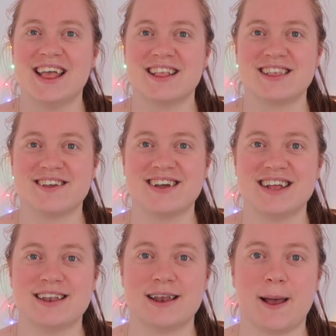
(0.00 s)
and so
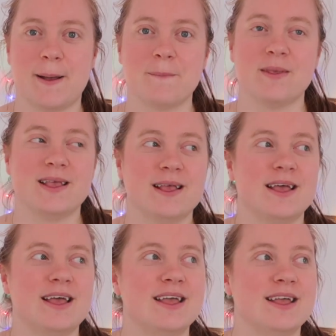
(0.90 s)
ended up
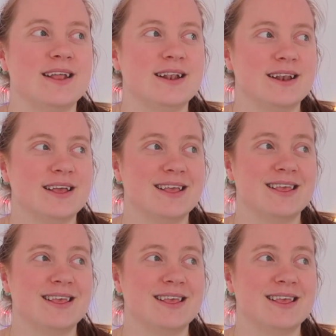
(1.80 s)
in